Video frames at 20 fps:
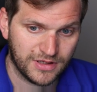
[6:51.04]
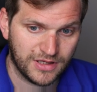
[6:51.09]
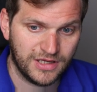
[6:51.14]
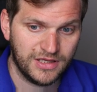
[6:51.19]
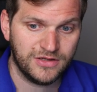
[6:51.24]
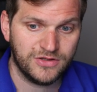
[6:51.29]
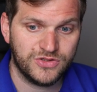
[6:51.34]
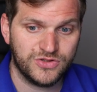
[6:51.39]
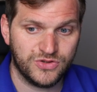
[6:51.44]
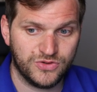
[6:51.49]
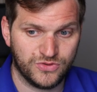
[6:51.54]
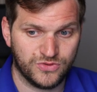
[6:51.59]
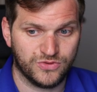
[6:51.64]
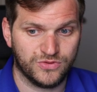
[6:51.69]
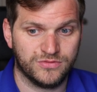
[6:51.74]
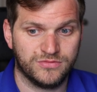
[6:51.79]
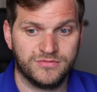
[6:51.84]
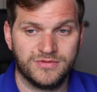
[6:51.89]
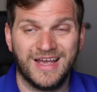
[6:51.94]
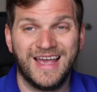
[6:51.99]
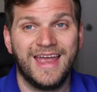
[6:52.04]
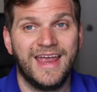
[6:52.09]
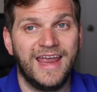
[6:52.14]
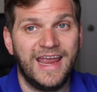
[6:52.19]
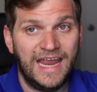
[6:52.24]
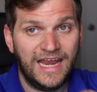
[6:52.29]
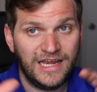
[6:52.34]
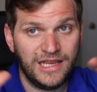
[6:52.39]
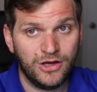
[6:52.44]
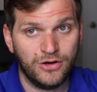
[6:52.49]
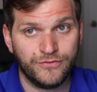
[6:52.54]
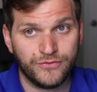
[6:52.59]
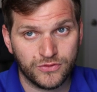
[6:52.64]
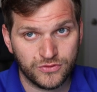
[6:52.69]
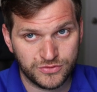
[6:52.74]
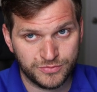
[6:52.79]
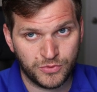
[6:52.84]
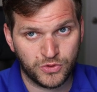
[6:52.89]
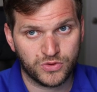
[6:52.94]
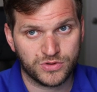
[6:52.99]
into any of
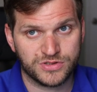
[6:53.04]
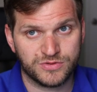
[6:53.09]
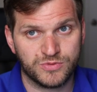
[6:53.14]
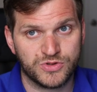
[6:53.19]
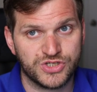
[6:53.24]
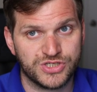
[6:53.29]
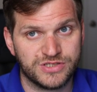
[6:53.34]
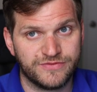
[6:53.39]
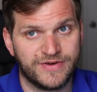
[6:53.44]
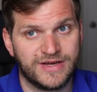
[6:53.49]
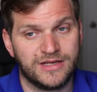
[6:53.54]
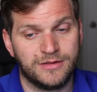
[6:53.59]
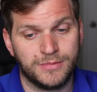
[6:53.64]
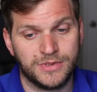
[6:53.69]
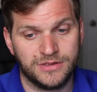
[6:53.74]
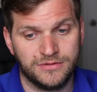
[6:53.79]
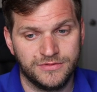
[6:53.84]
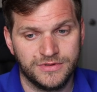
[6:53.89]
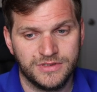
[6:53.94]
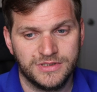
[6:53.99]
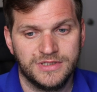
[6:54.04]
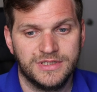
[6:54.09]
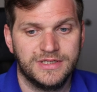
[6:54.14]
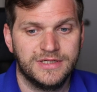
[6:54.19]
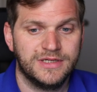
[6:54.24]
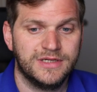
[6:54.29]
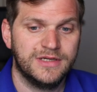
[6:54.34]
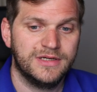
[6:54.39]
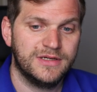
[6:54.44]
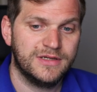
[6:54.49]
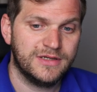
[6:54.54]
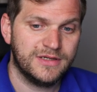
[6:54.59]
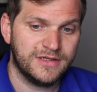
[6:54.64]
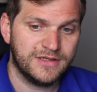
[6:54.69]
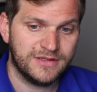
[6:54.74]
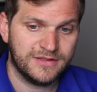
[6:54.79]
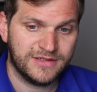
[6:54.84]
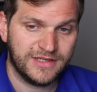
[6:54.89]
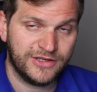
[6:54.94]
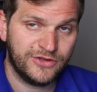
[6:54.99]
those ports which is available.
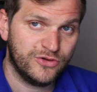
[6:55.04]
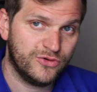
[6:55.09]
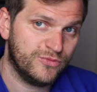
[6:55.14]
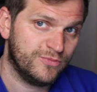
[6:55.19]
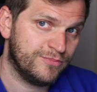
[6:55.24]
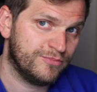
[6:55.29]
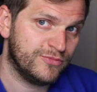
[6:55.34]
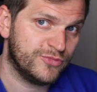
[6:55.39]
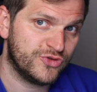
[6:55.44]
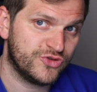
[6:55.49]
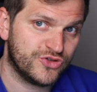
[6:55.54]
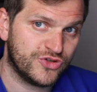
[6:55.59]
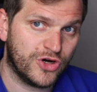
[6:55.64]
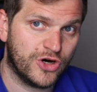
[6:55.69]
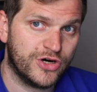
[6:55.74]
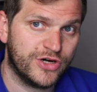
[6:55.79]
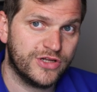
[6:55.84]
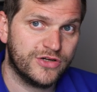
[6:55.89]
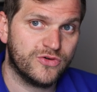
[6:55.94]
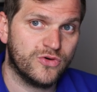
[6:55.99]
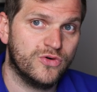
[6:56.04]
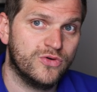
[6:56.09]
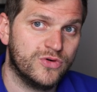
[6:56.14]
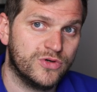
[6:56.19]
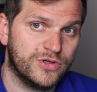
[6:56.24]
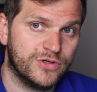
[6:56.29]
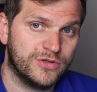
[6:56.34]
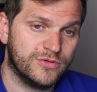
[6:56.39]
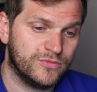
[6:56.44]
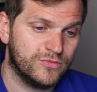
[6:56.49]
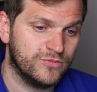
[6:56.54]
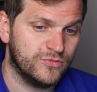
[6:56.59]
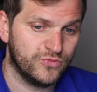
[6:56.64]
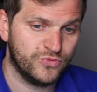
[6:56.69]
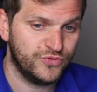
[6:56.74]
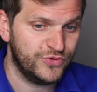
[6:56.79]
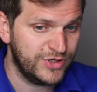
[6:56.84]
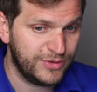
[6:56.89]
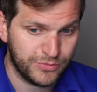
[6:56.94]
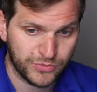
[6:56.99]
Then you start it or
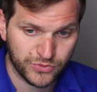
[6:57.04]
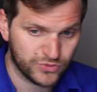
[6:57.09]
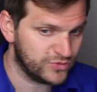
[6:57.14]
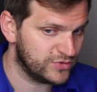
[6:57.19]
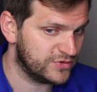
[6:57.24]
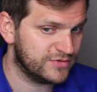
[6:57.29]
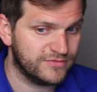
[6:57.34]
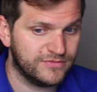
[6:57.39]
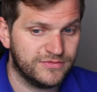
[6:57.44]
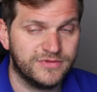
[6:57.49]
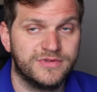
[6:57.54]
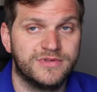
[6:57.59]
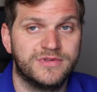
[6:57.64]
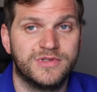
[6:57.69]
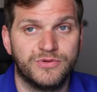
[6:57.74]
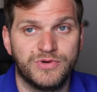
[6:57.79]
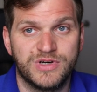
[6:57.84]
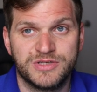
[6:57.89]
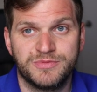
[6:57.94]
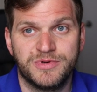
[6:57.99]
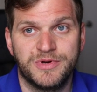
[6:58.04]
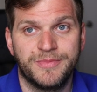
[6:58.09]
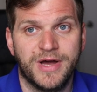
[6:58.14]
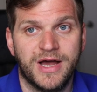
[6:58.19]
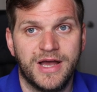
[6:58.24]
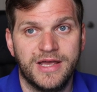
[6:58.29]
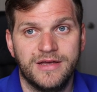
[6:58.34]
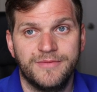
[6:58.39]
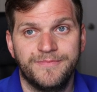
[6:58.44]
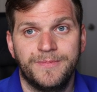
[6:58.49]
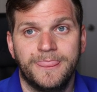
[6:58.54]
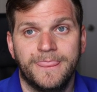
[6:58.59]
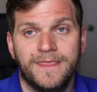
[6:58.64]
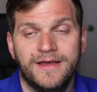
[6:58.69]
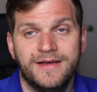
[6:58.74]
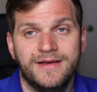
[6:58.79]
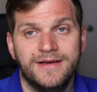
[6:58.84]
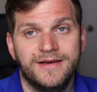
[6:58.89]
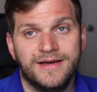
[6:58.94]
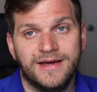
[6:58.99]
reboot the Raspberry Pi,
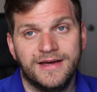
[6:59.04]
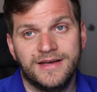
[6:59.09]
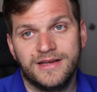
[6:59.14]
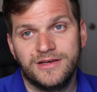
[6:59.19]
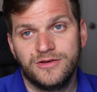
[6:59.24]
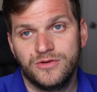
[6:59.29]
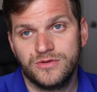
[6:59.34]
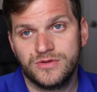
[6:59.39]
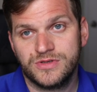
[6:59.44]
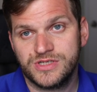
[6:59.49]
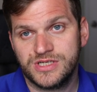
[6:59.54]
and then you